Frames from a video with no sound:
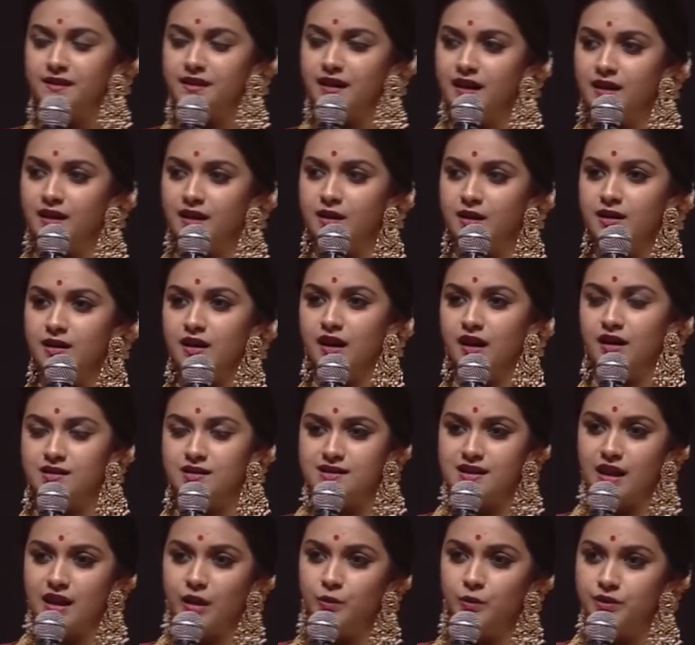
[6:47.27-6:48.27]
our
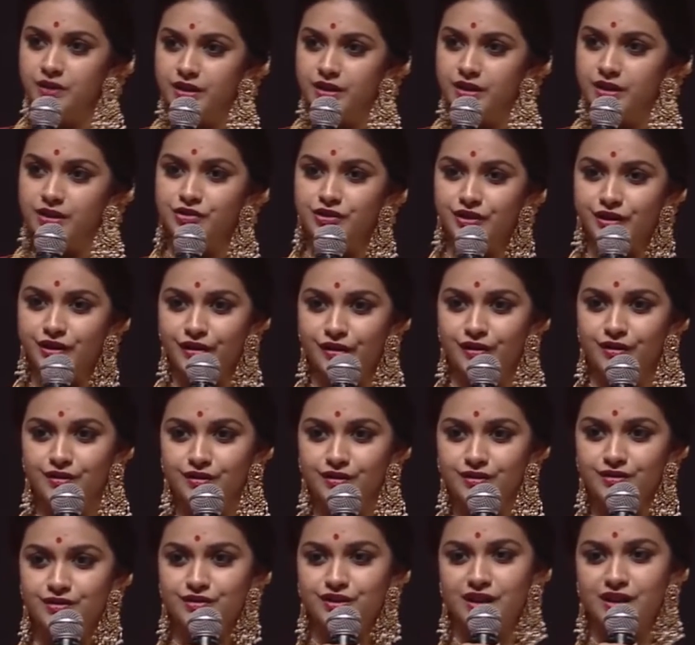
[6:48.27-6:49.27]
sound engineer,
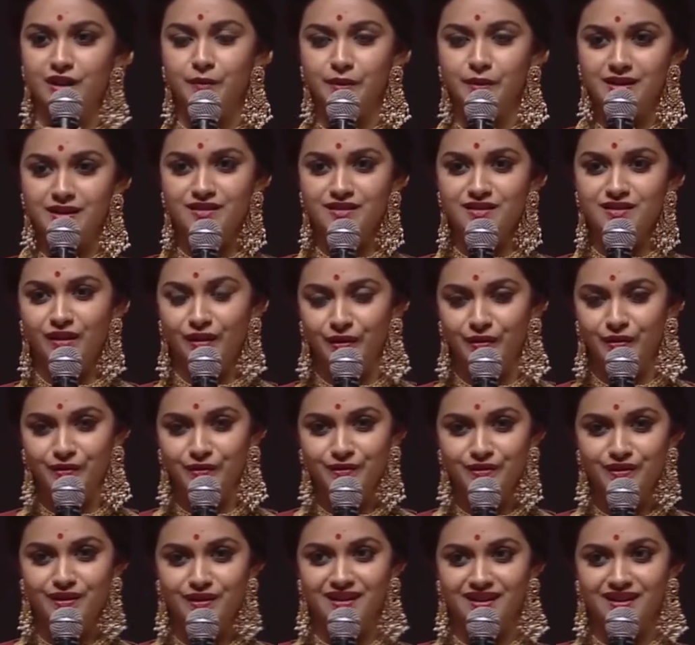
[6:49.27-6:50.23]
Srinivas Garu,